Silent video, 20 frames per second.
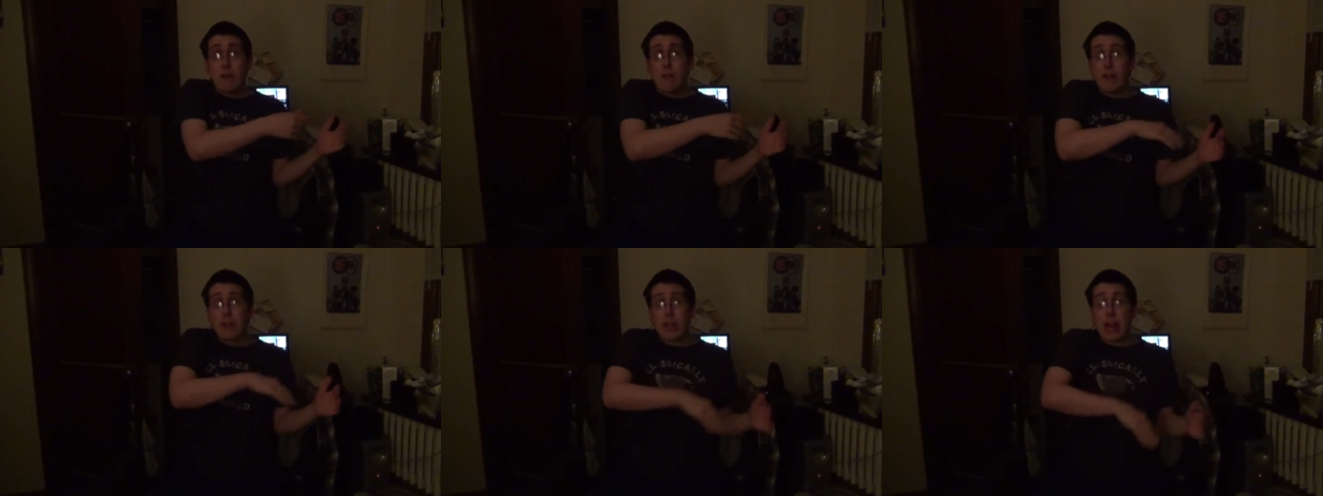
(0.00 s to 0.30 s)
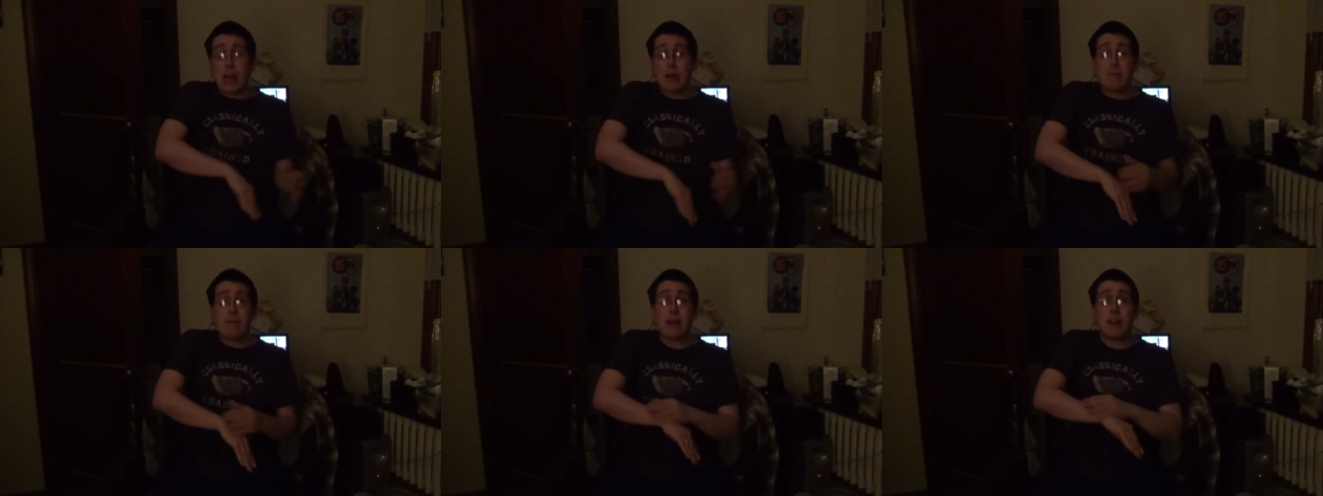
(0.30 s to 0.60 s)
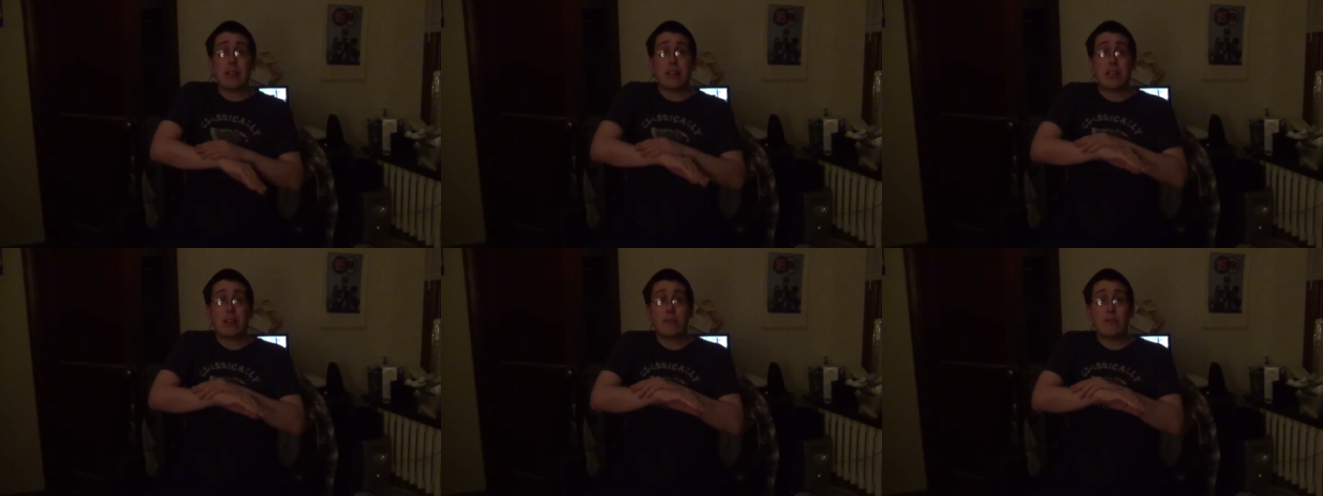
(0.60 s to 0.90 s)
which I
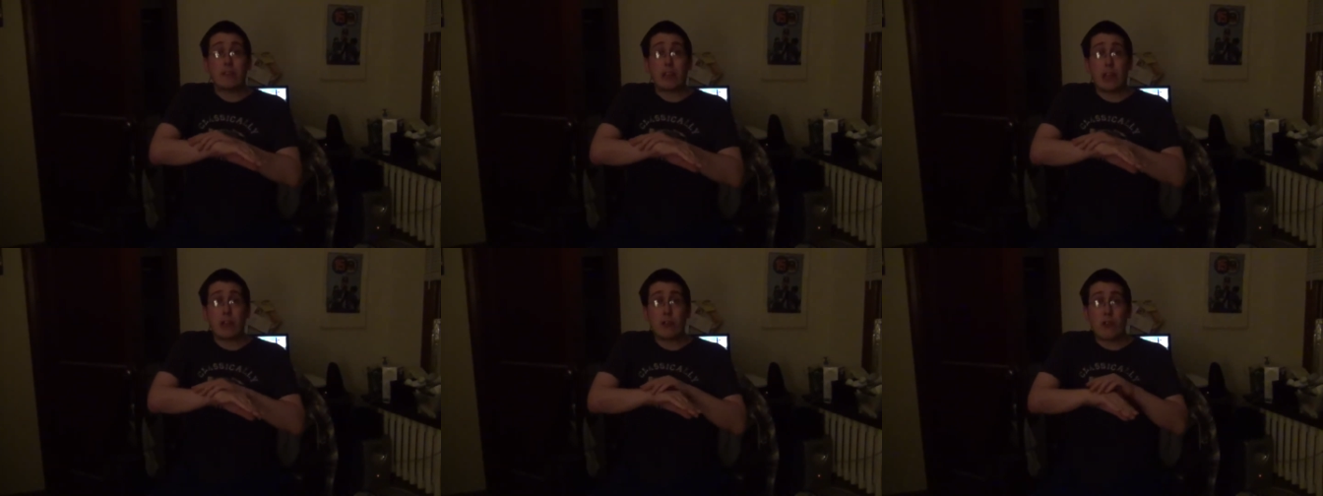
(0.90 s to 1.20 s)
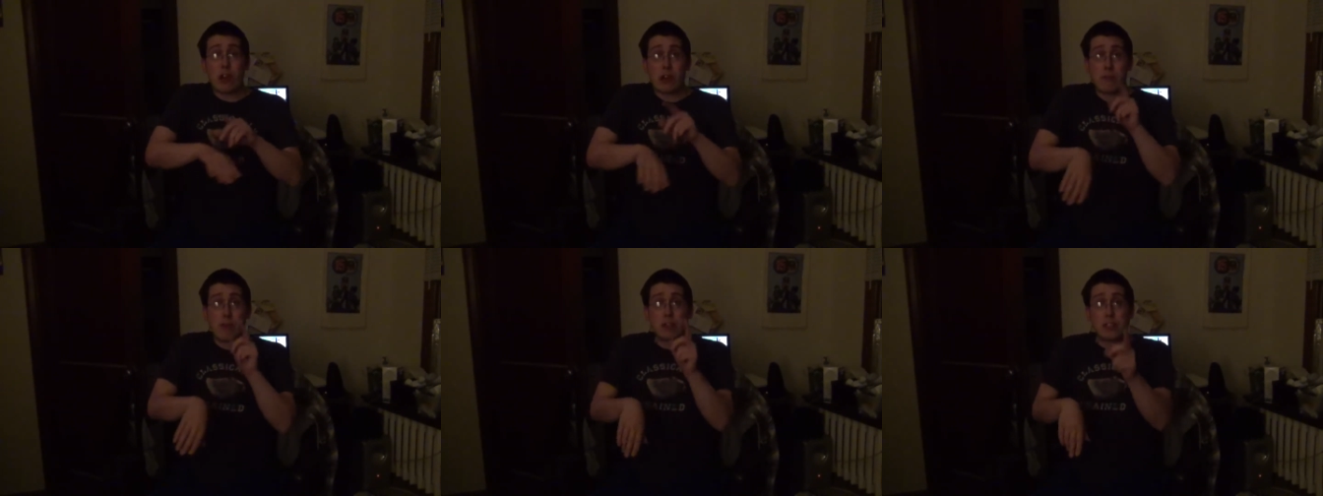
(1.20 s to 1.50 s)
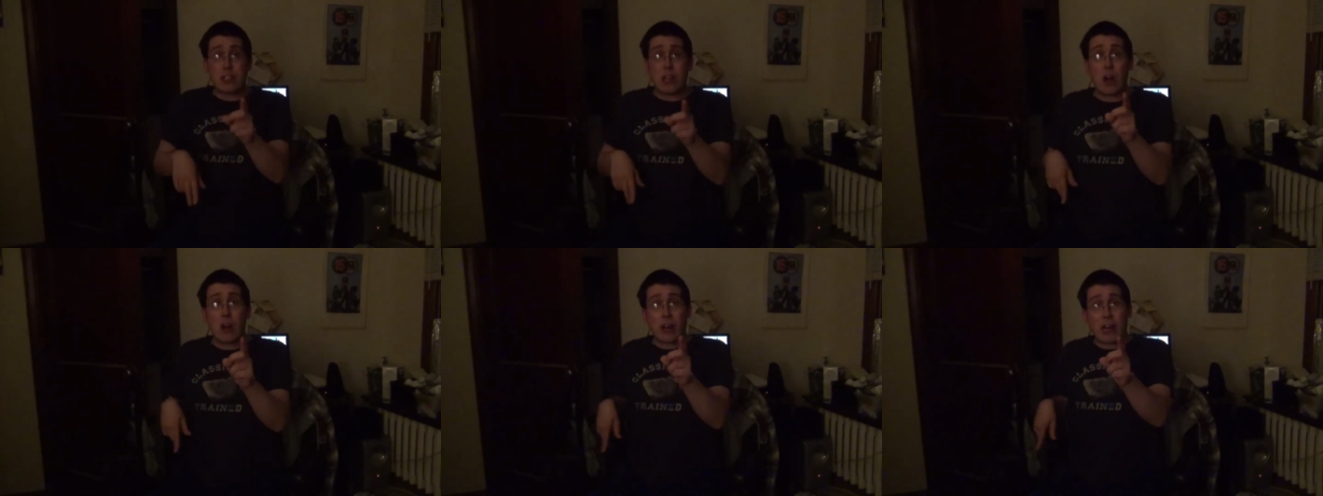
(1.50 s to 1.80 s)
which I do in a
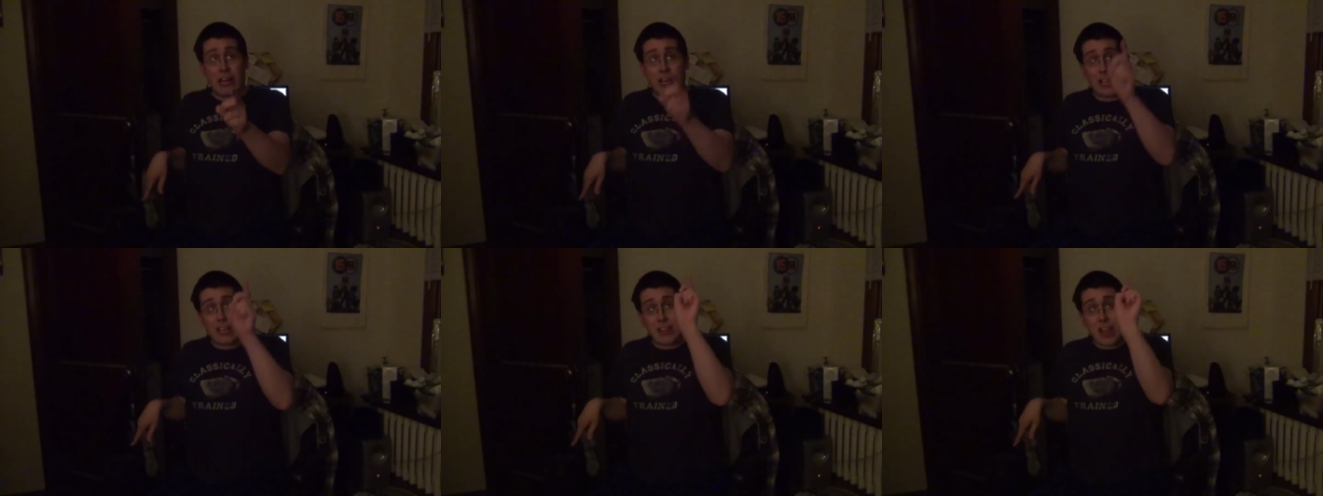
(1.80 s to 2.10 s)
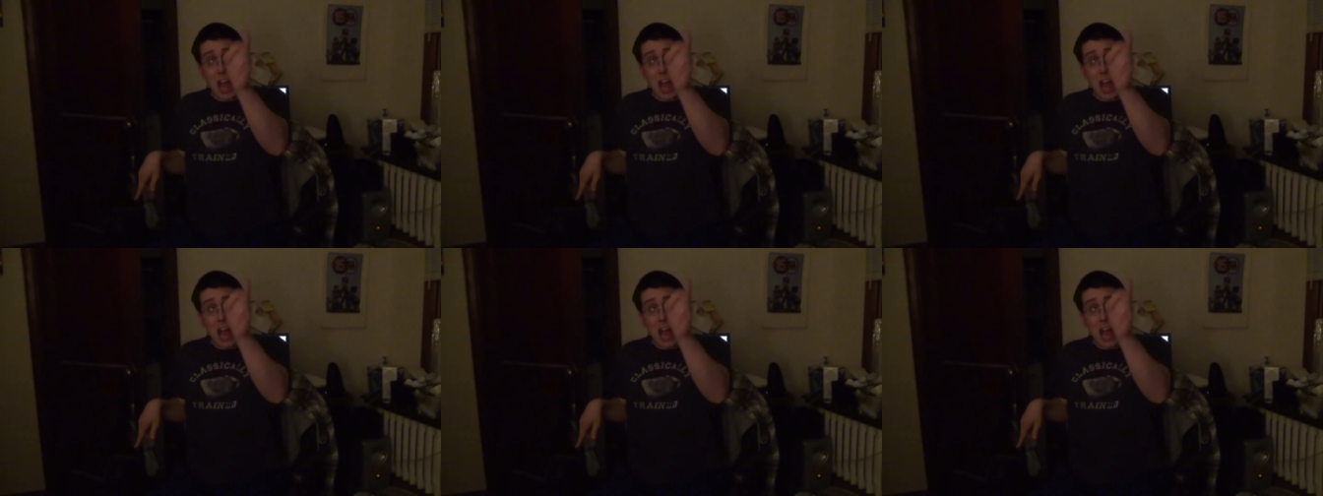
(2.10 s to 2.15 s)
minute. I'll get to